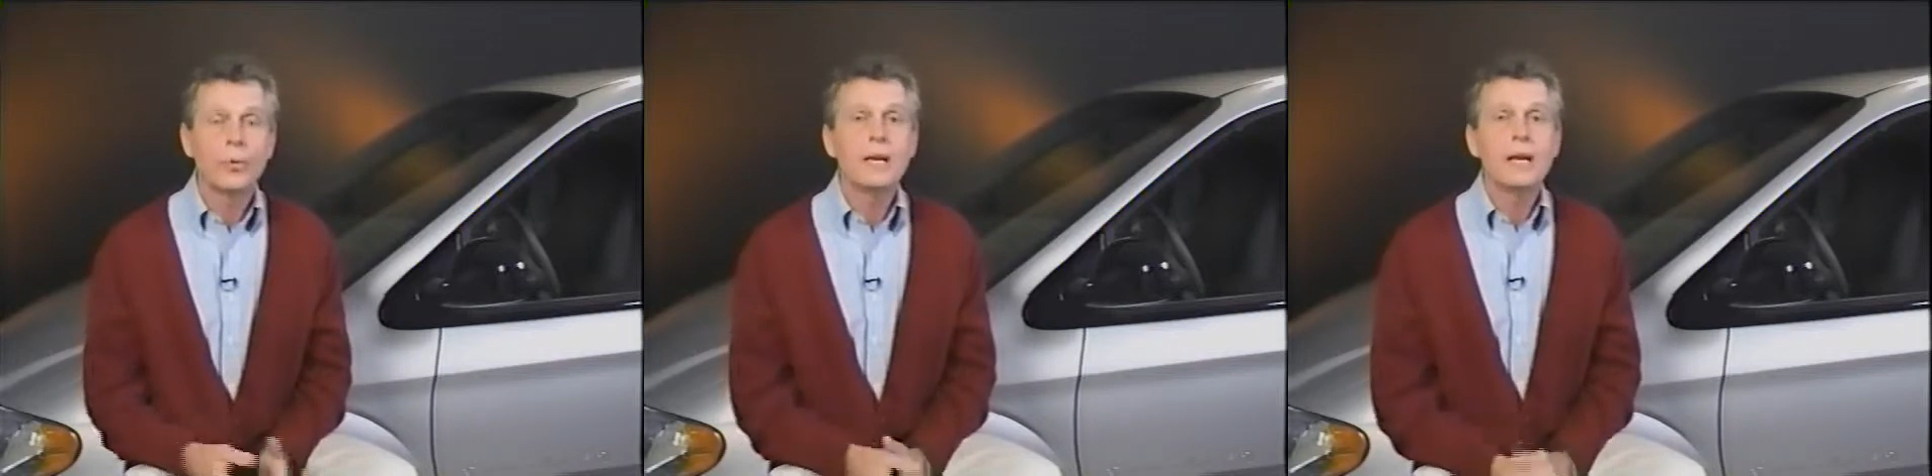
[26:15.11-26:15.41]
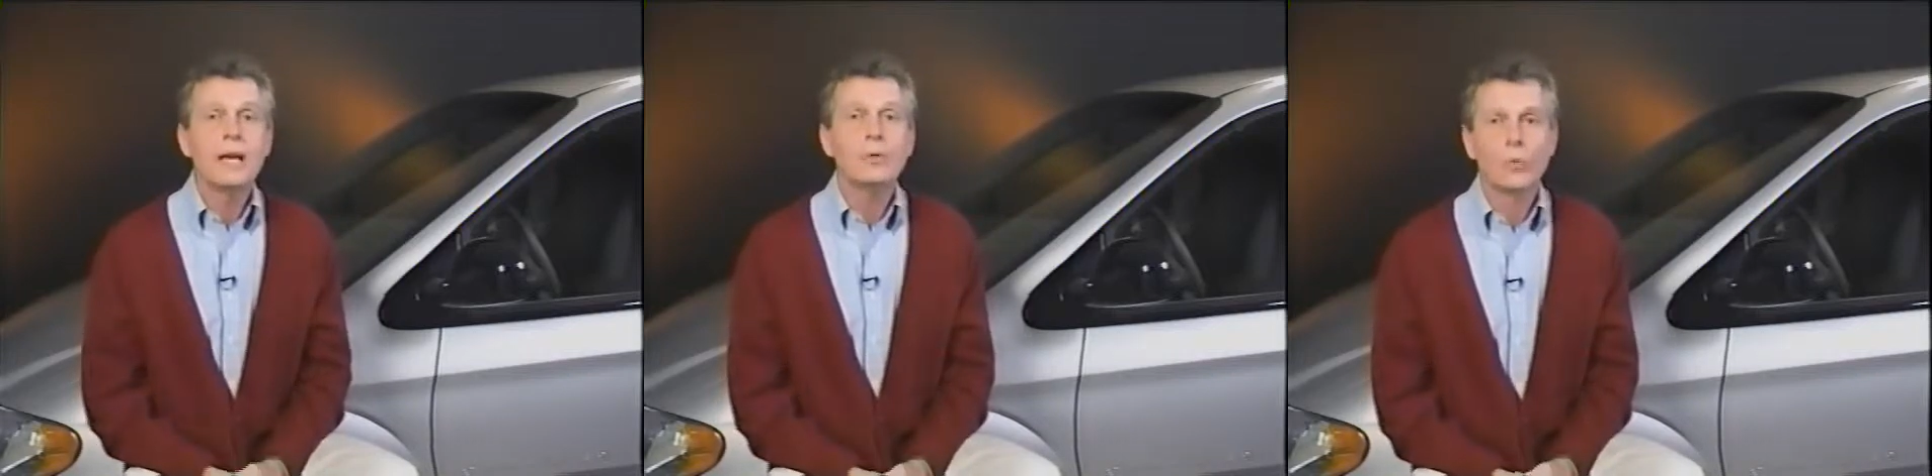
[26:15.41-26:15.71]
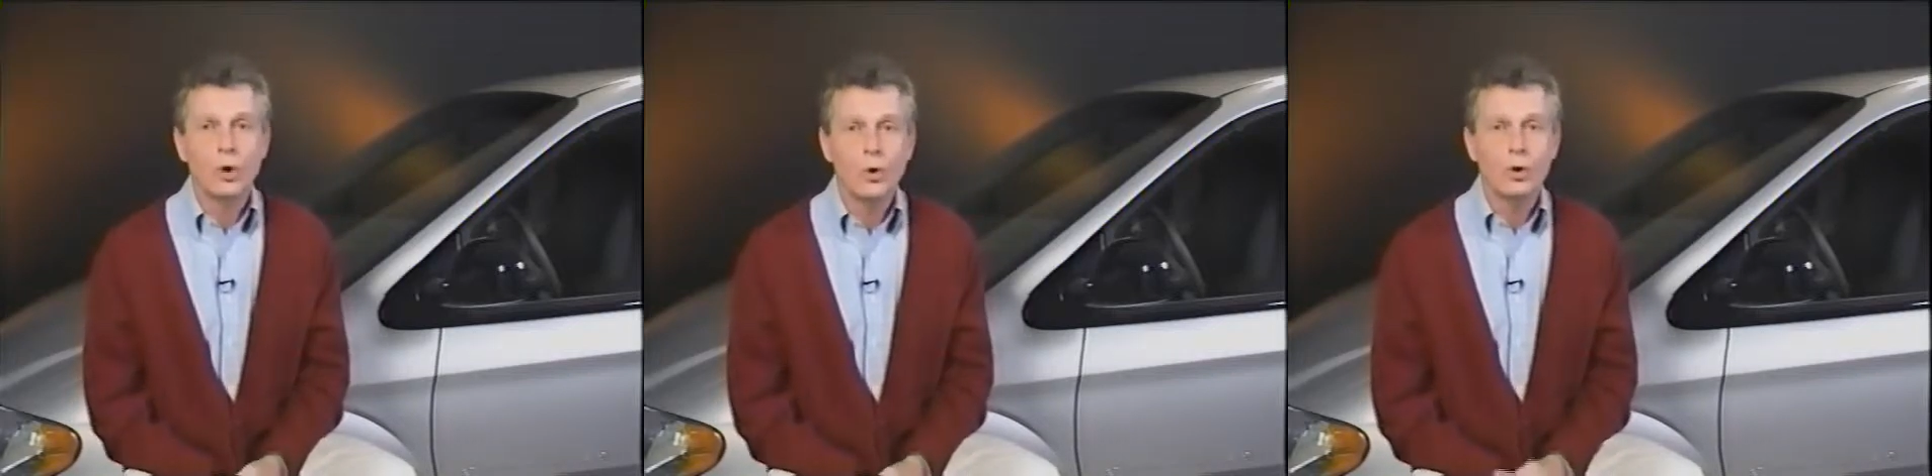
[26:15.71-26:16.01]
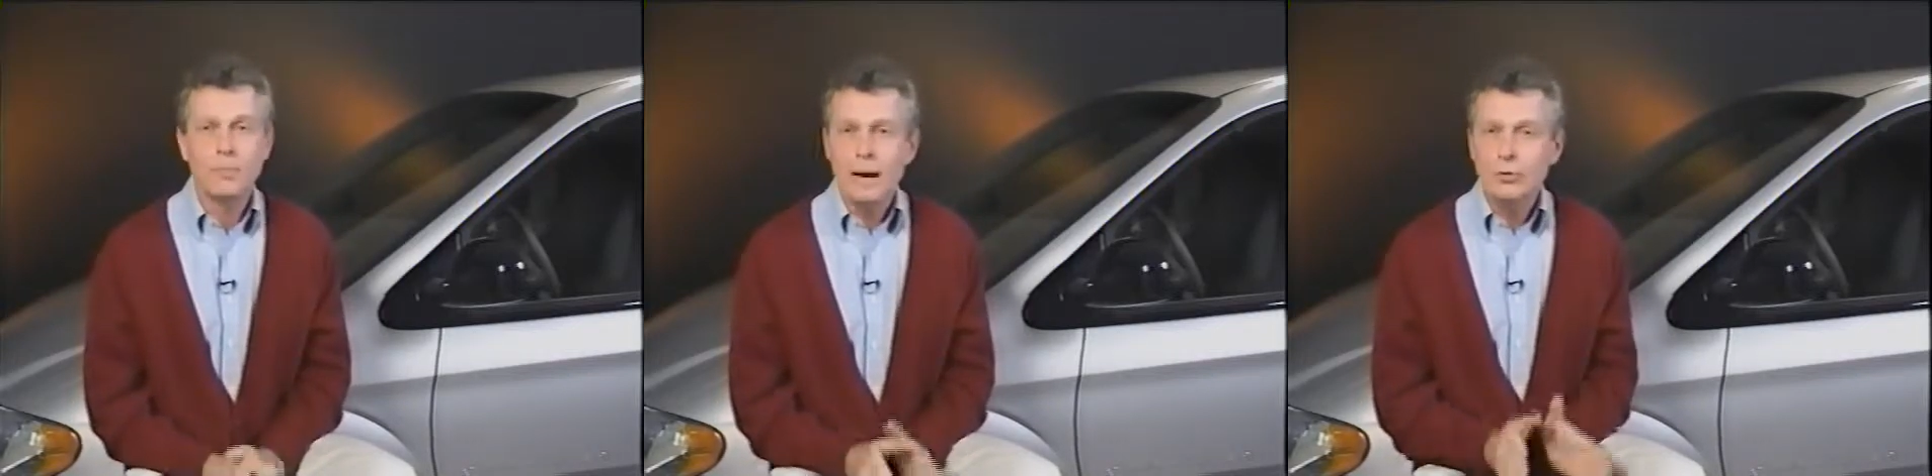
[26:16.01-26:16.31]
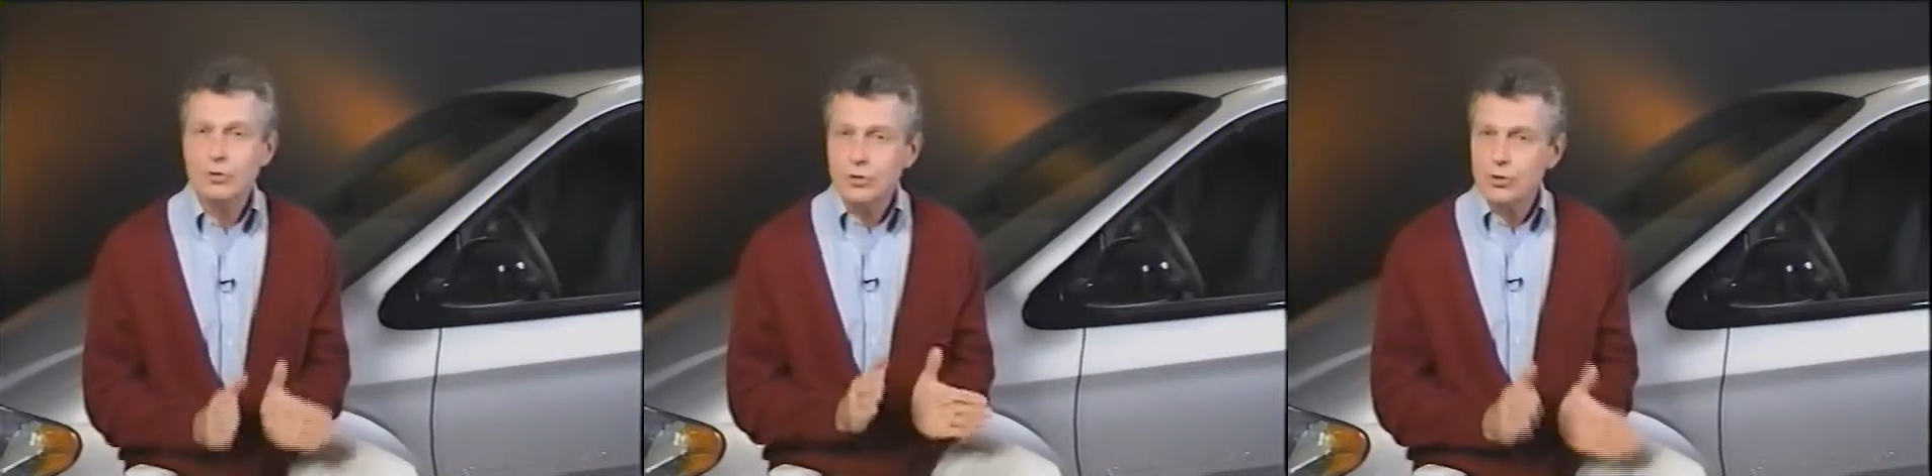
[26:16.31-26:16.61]
three-lane road
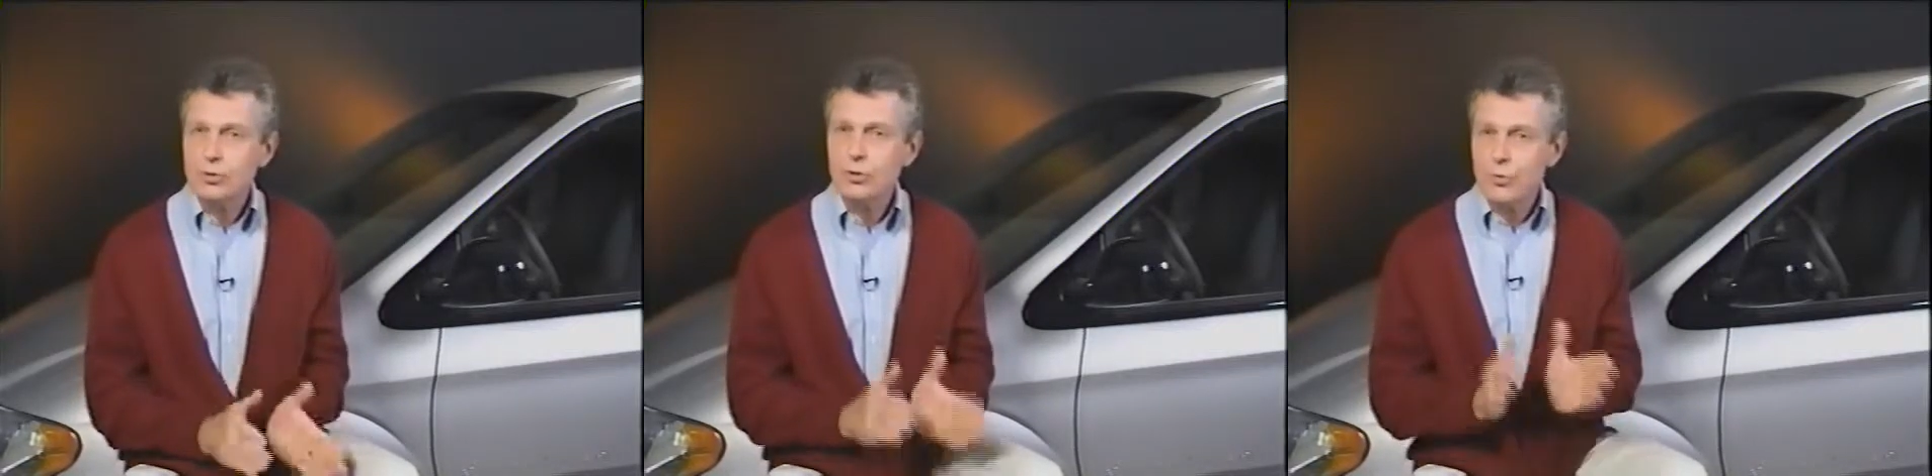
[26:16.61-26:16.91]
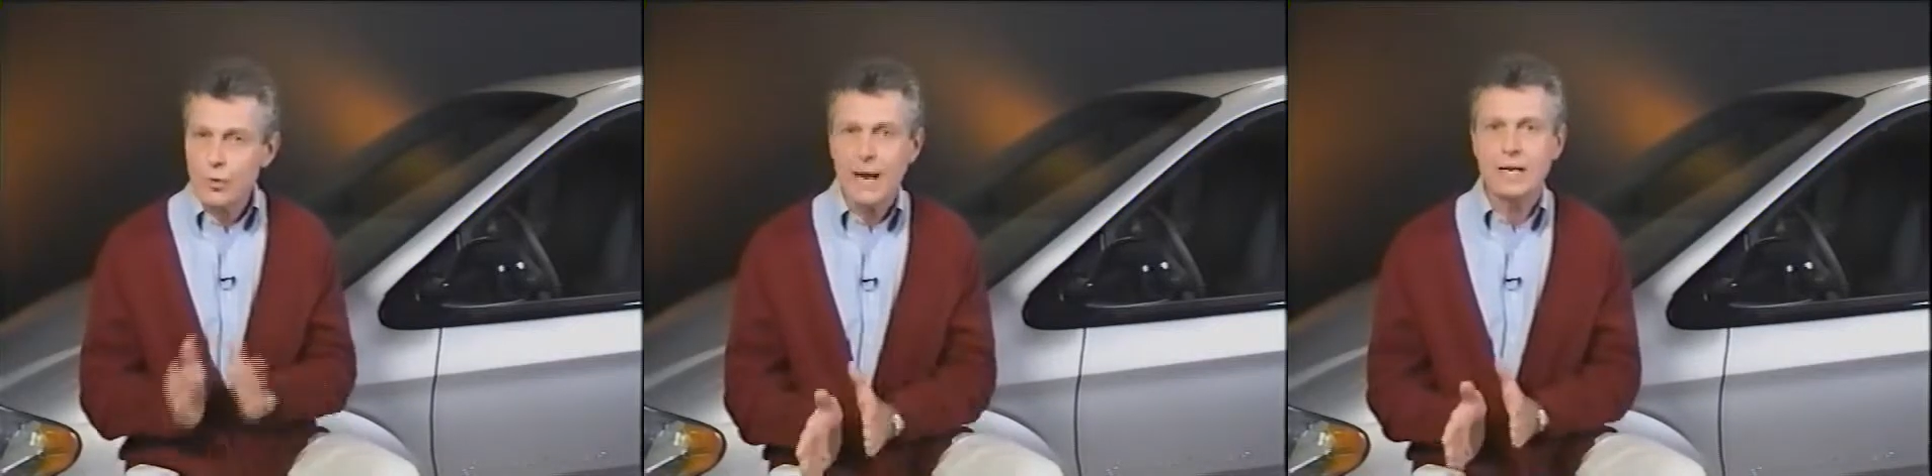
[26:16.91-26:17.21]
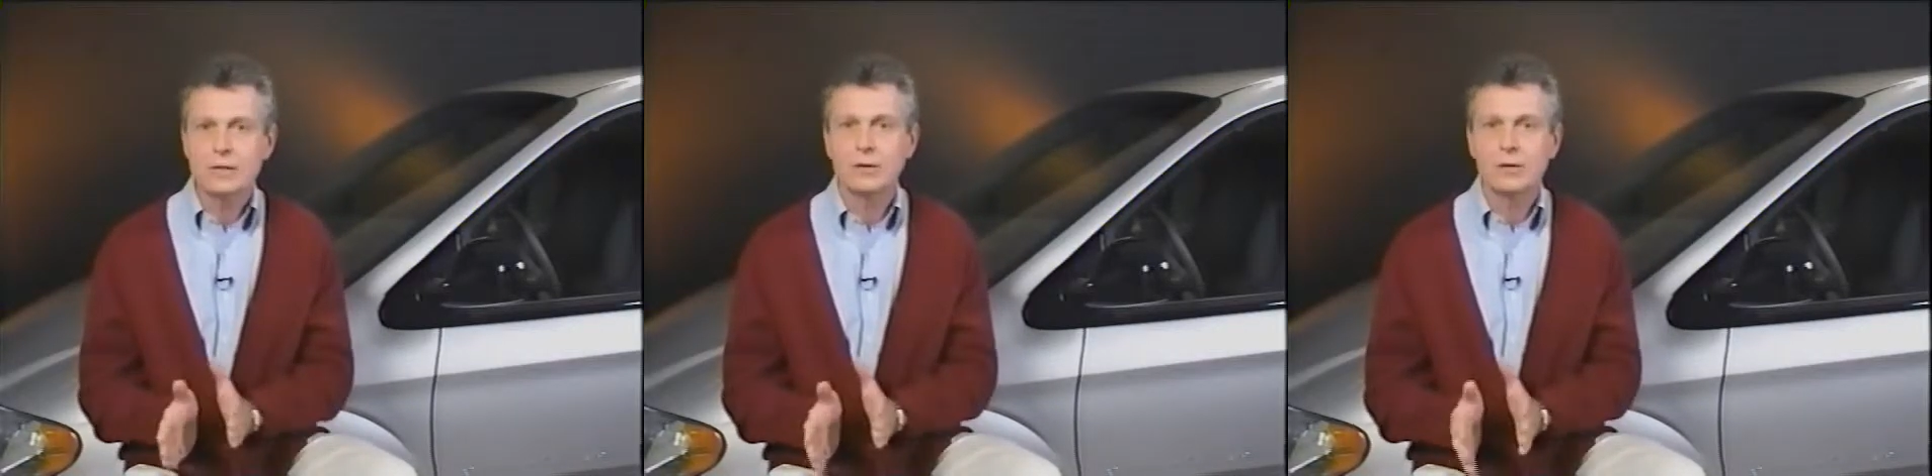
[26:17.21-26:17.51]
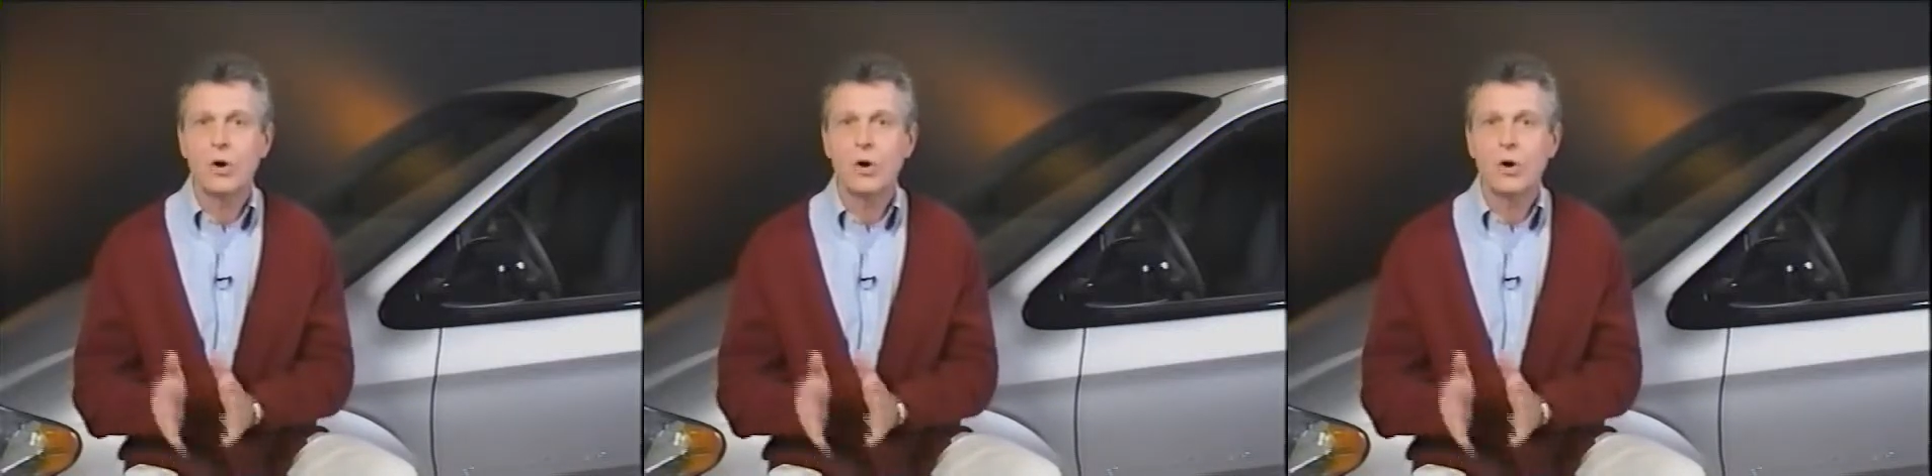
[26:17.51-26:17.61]
about to turn right